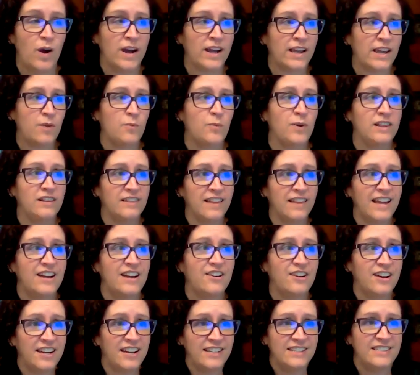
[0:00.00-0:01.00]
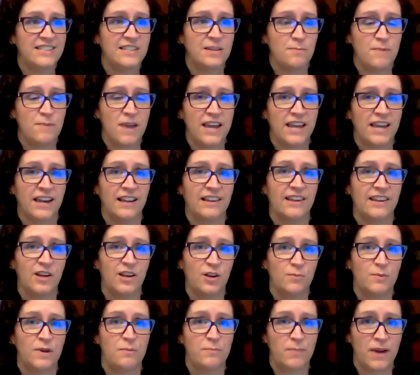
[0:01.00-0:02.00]
what can we layer in to make it a
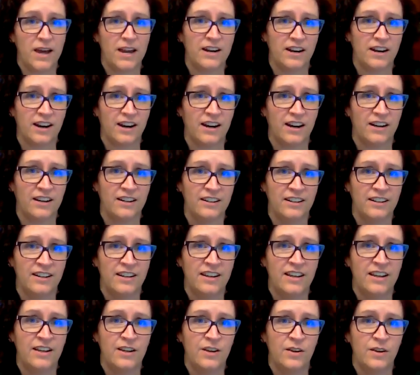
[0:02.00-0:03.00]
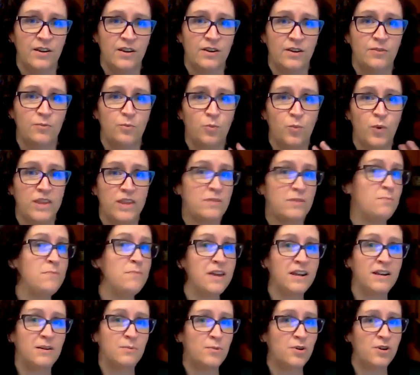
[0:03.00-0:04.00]
little bit better with
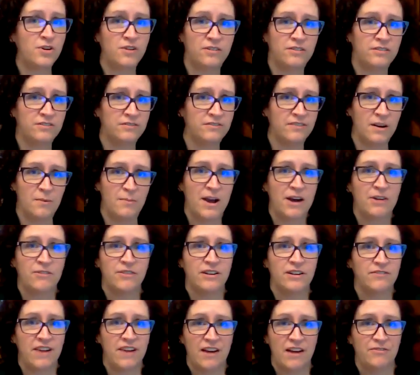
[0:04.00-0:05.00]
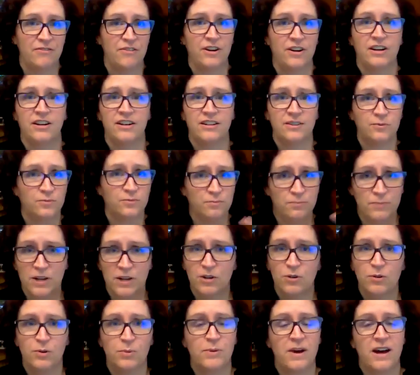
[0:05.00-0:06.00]
minimal amount of effort,
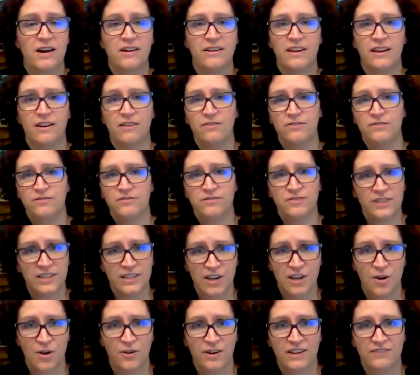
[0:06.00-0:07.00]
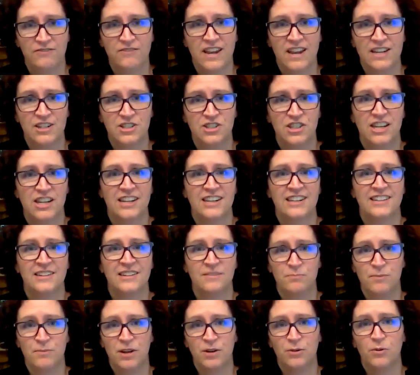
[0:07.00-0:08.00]
minimal amount of,
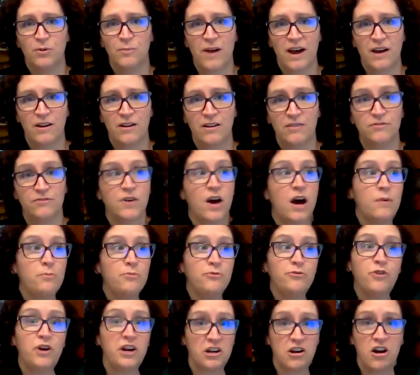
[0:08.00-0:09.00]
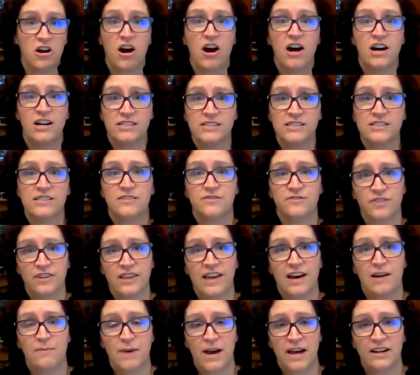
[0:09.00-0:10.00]
invasion, minimal amount of upfront cost for
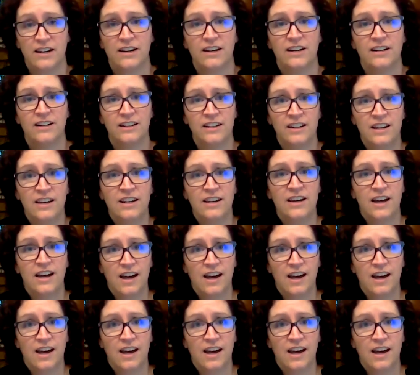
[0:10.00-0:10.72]
that matter,